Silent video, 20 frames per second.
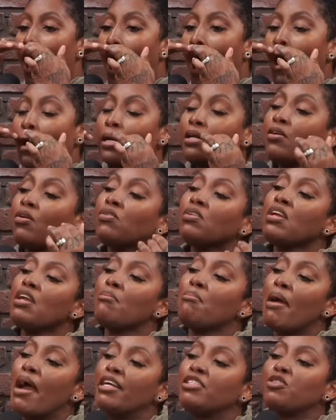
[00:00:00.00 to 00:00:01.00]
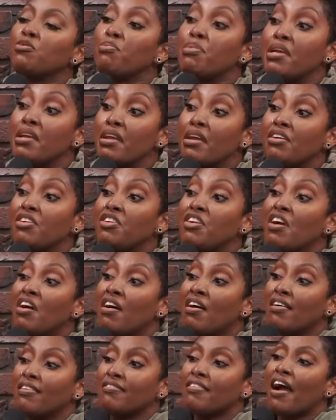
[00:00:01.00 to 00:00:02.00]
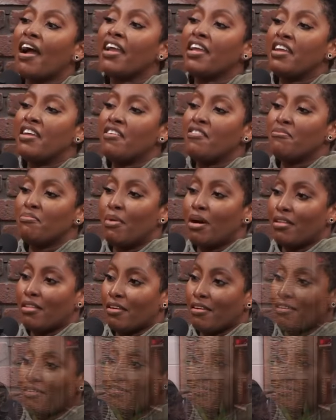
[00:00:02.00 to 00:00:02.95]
I can only imagine being a young naive mother.